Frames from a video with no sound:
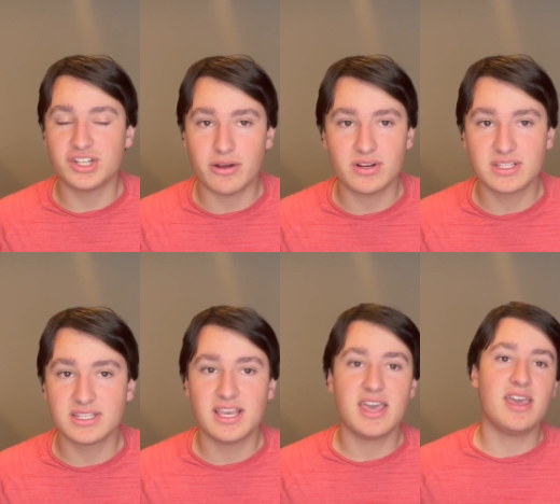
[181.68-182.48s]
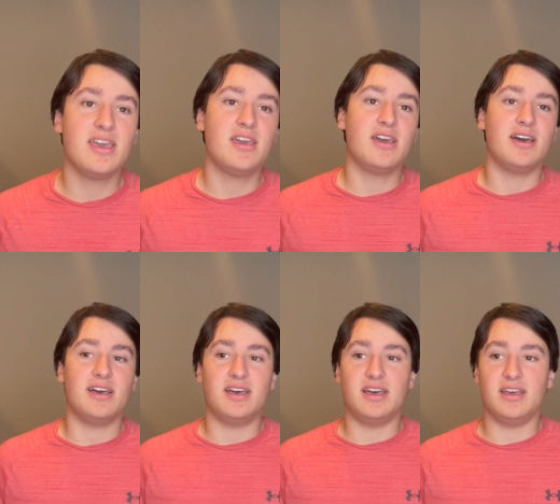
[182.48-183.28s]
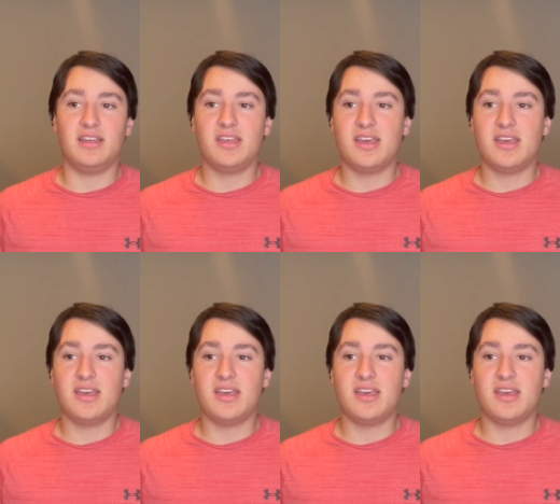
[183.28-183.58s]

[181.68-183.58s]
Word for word: hours uh,